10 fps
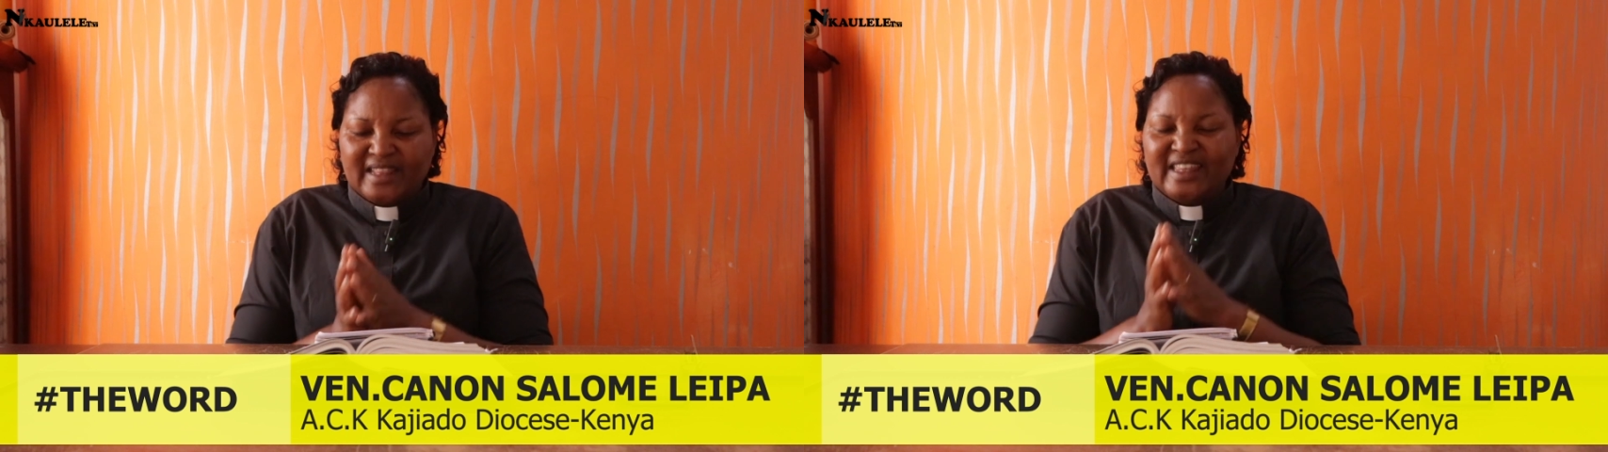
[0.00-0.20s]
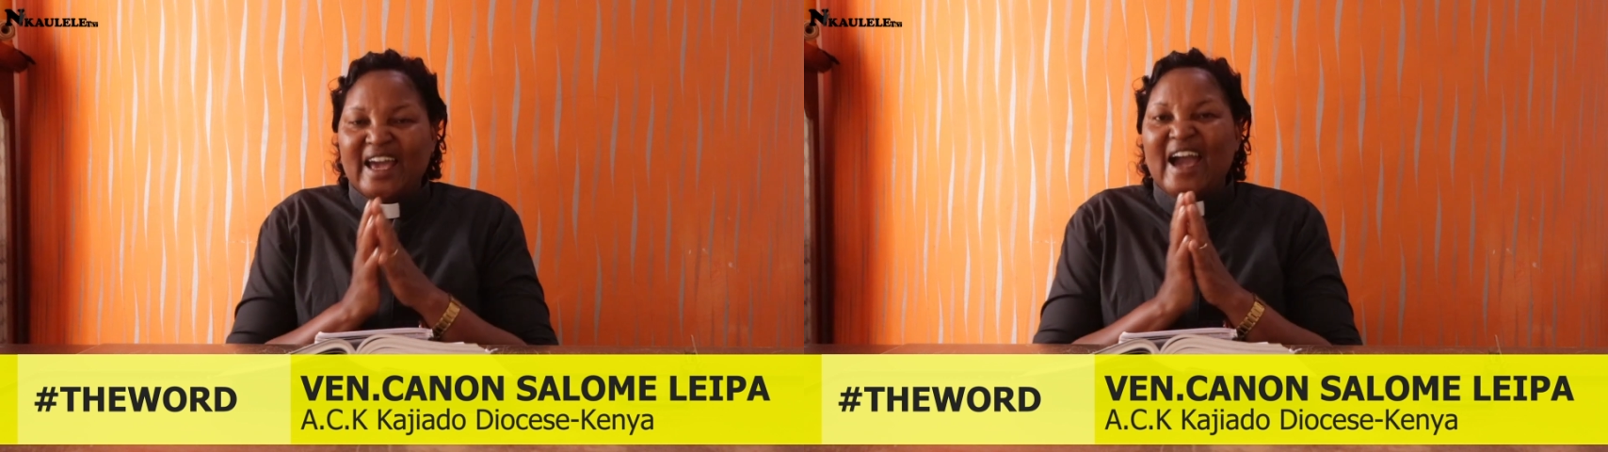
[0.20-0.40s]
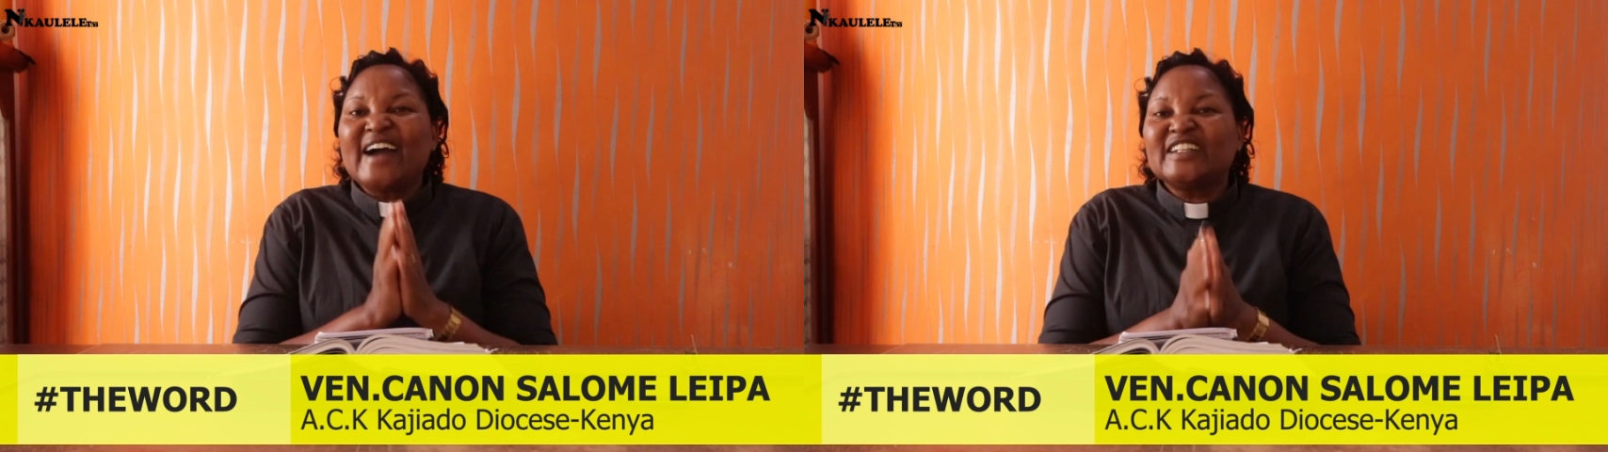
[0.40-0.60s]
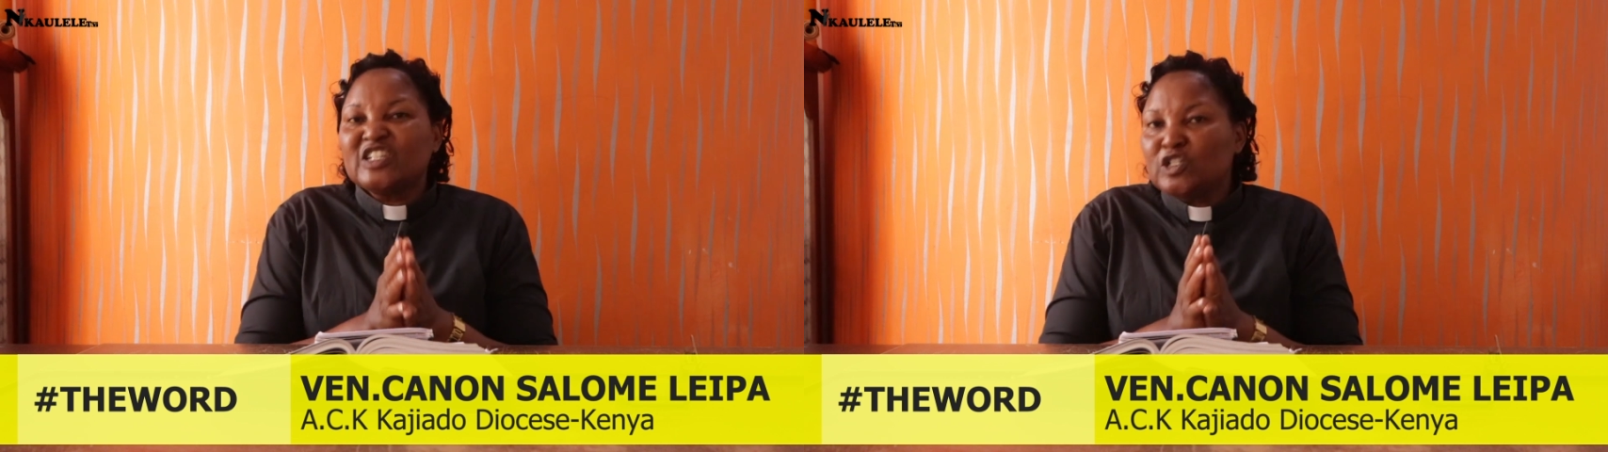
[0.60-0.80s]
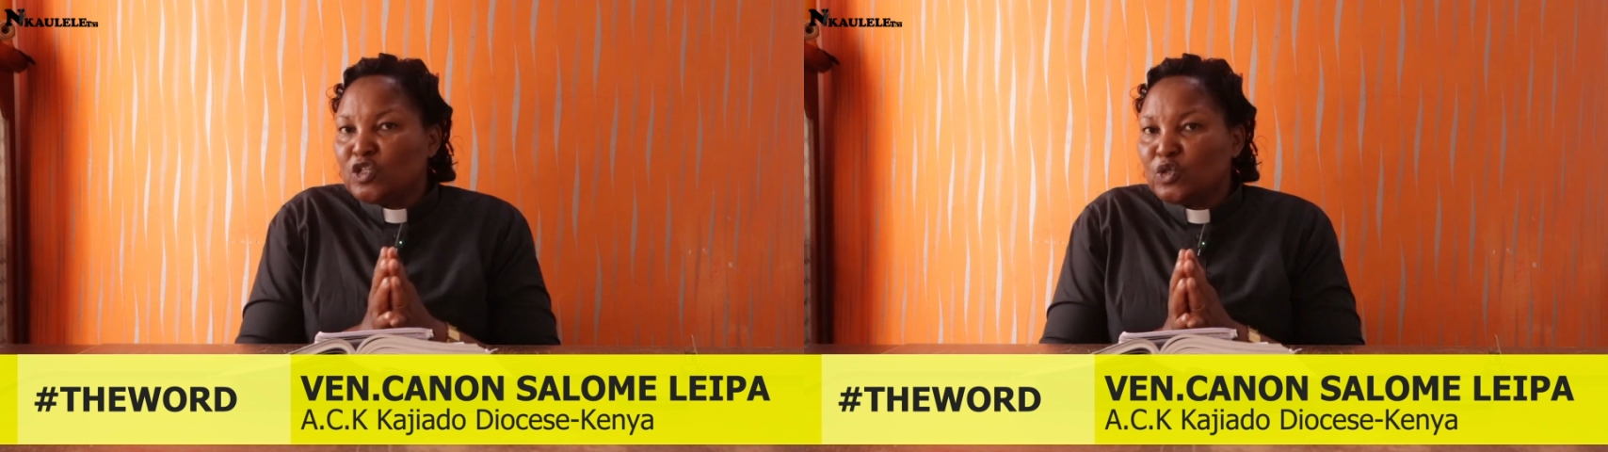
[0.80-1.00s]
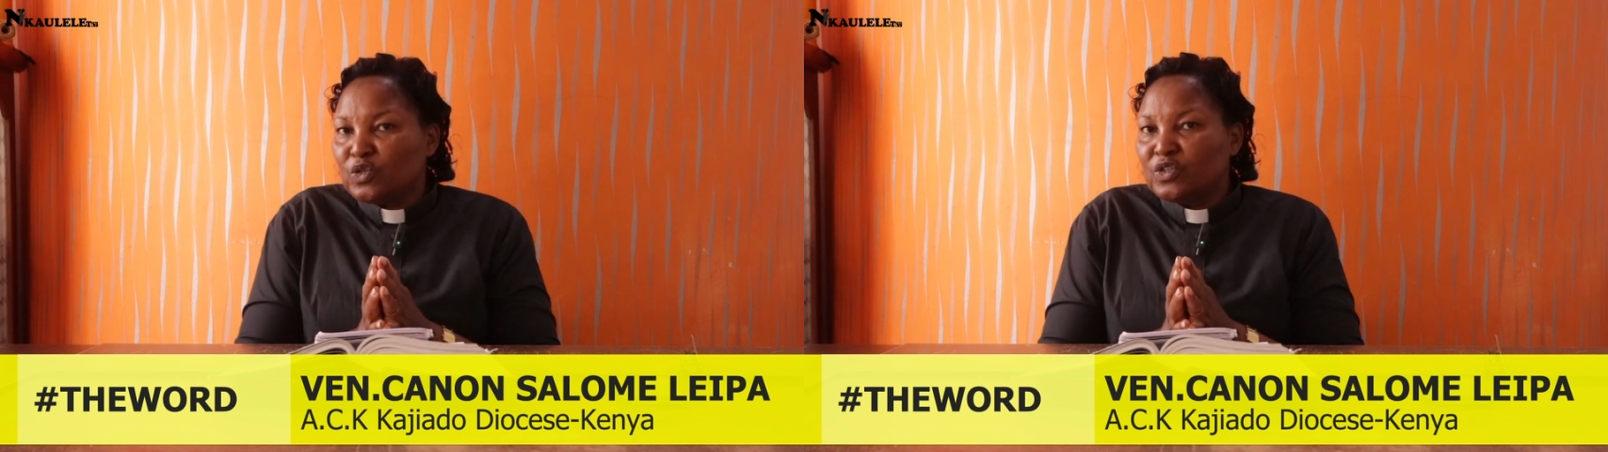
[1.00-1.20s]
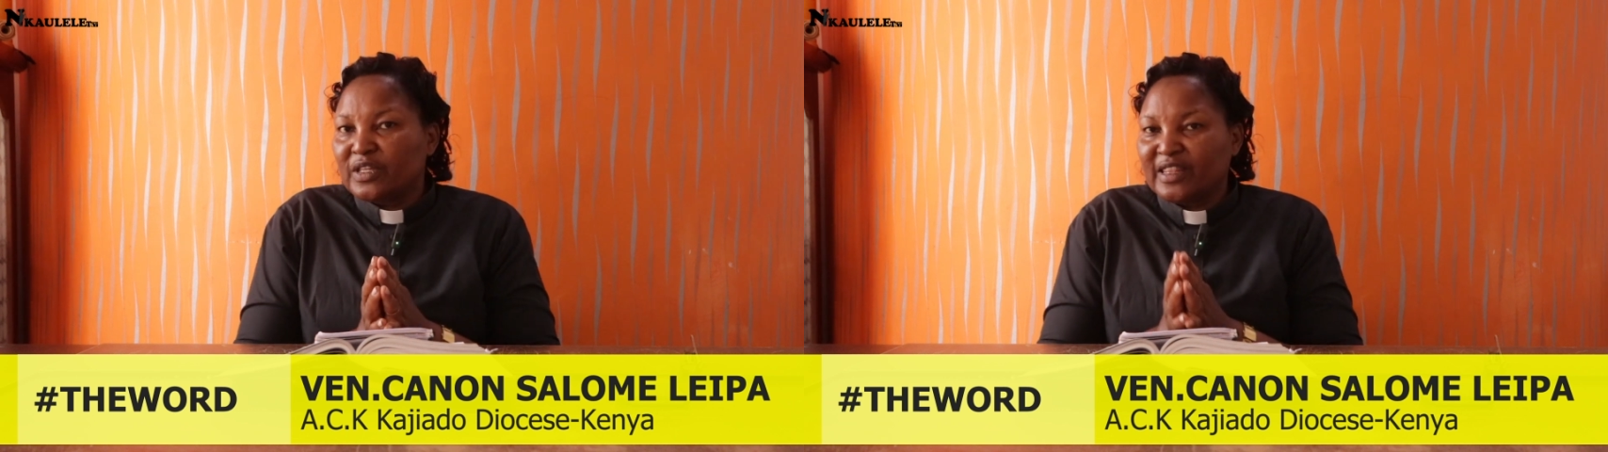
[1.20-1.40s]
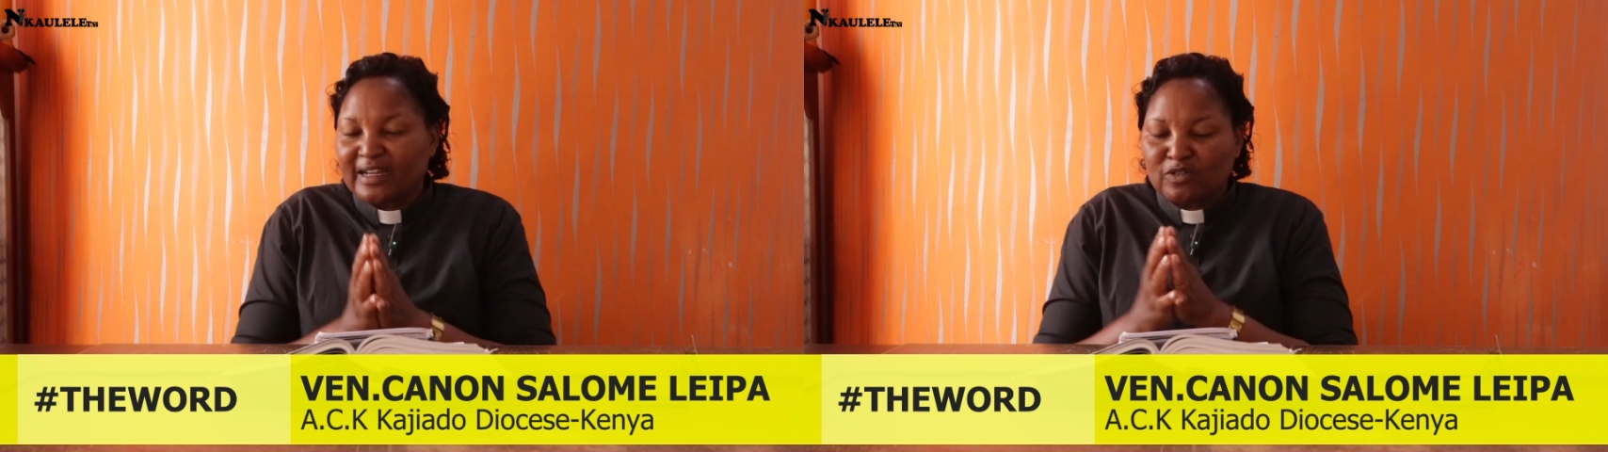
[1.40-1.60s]
the attitude
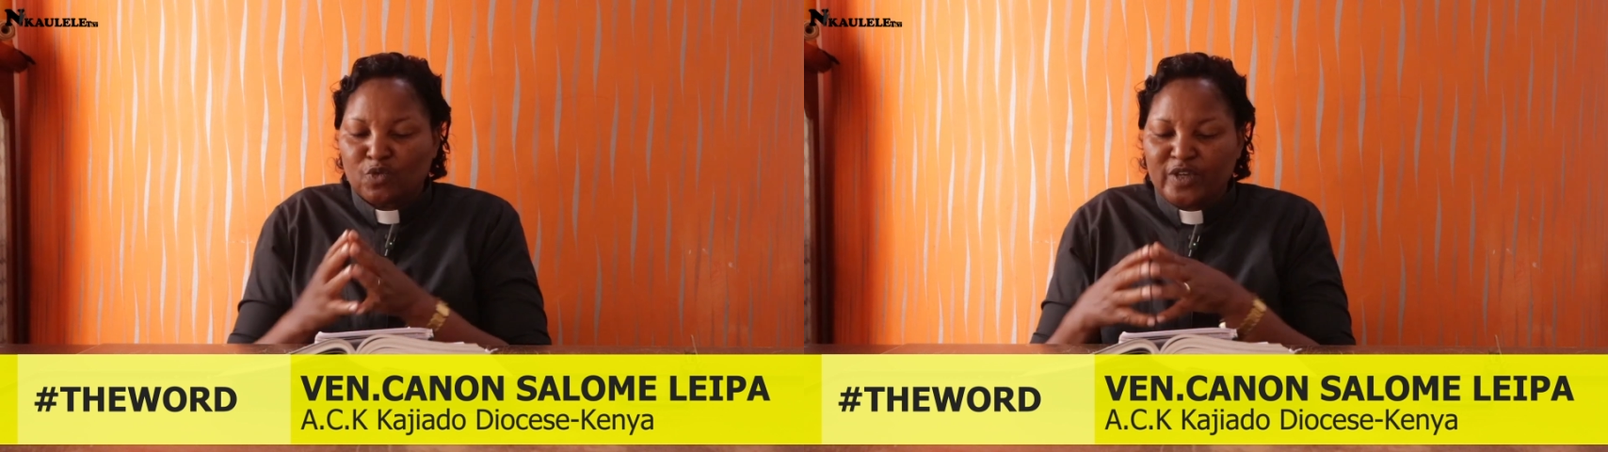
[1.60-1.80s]
that